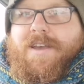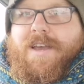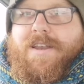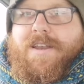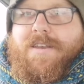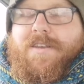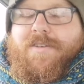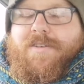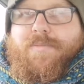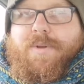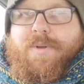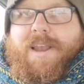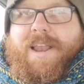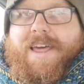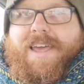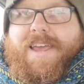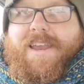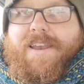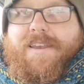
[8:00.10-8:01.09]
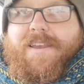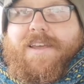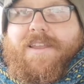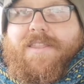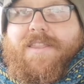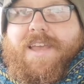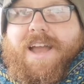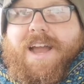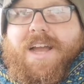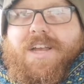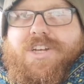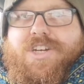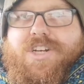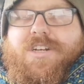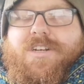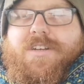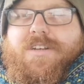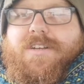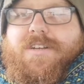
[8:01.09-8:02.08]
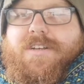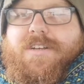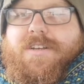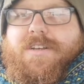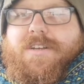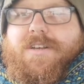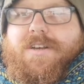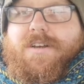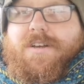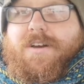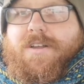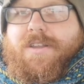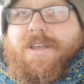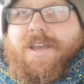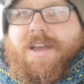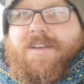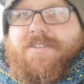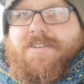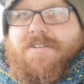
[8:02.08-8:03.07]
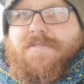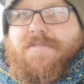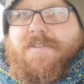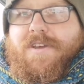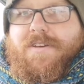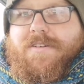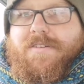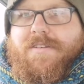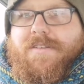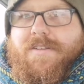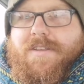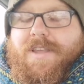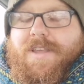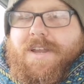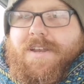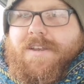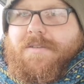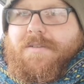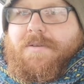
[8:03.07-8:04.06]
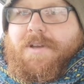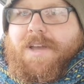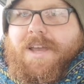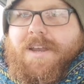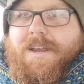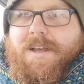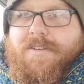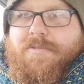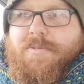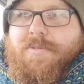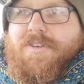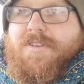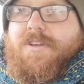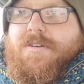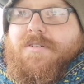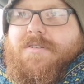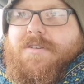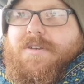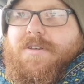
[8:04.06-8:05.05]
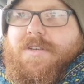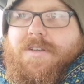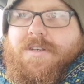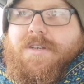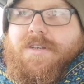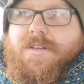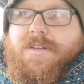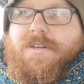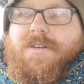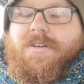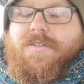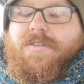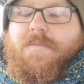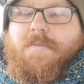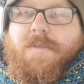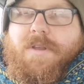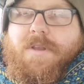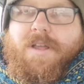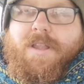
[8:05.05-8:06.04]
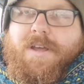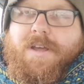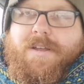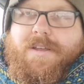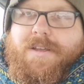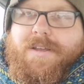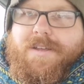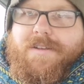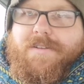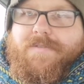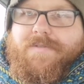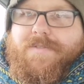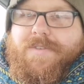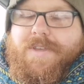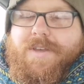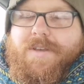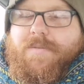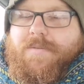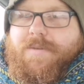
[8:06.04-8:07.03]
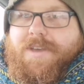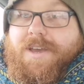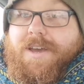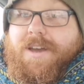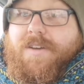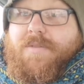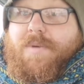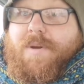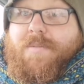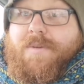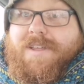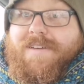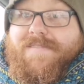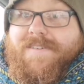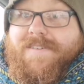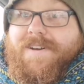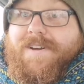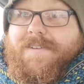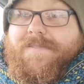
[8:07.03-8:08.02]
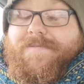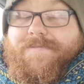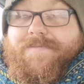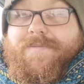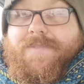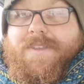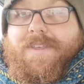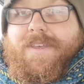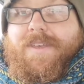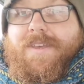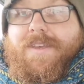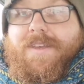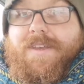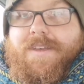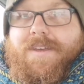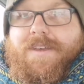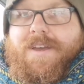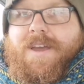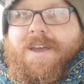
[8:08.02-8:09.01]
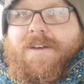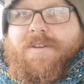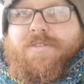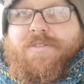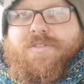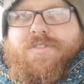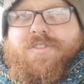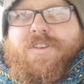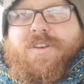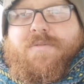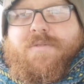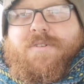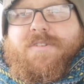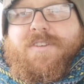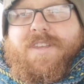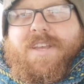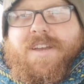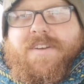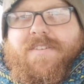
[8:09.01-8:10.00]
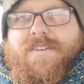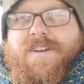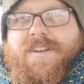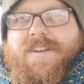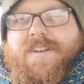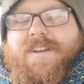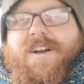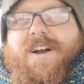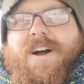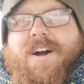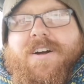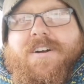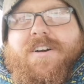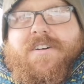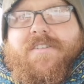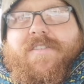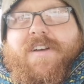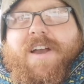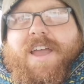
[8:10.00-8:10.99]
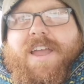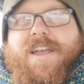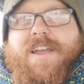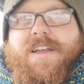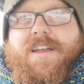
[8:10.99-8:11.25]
ended up playing in the ash on the SO field and they ended up getting asbestosis, something like that. Yeah, I remember that fire. There's also, wasn't there a IRA